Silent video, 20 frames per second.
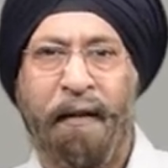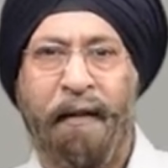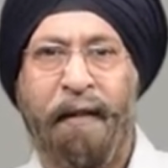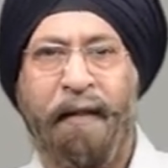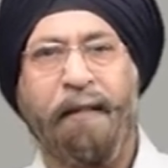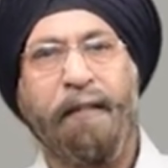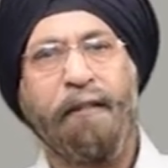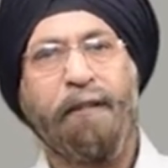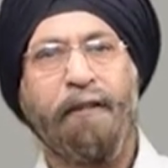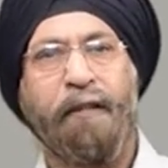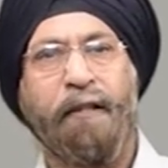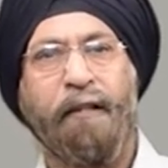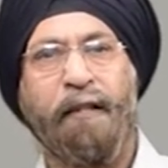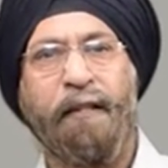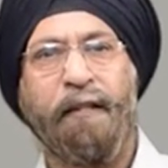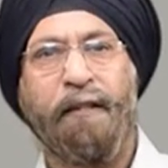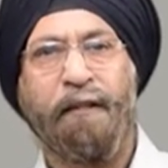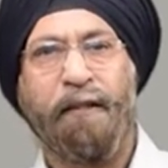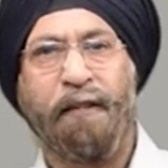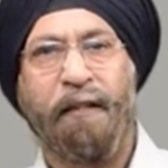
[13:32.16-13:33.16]
It is
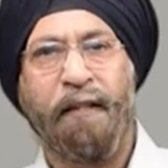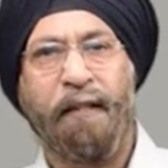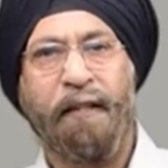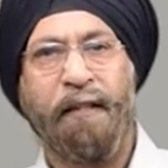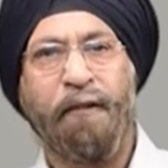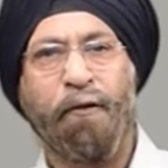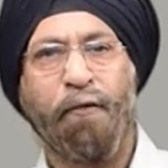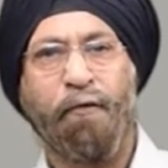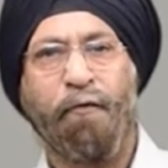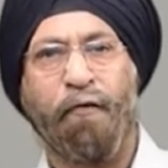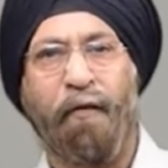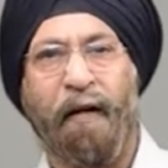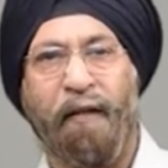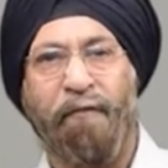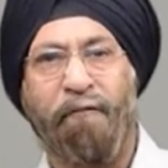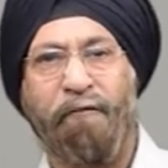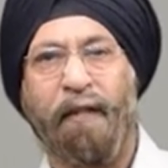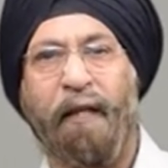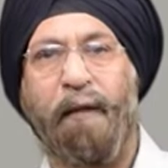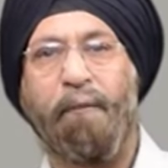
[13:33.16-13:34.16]
generally 3 to
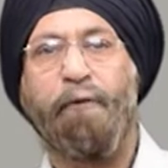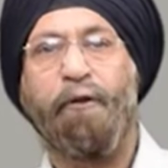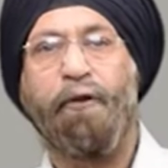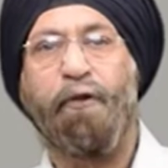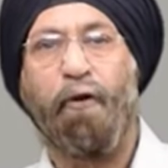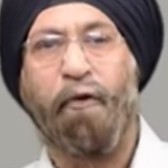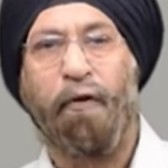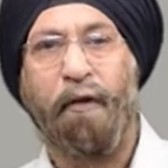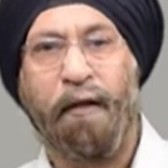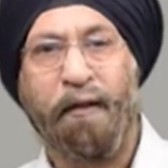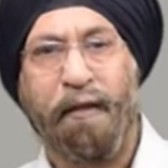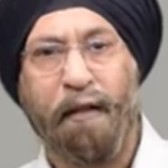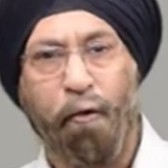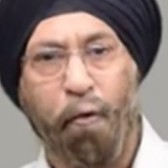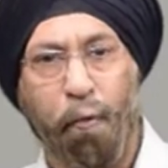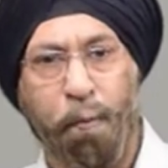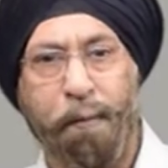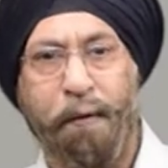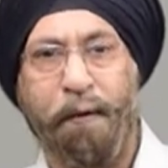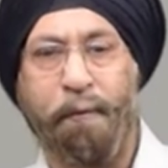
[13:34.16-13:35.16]
5 times stronger than
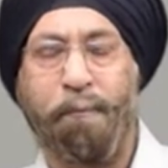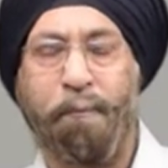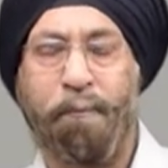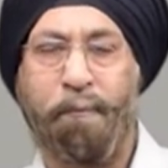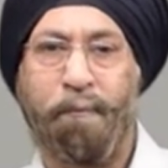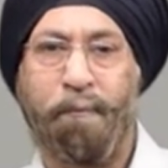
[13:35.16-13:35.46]
opium.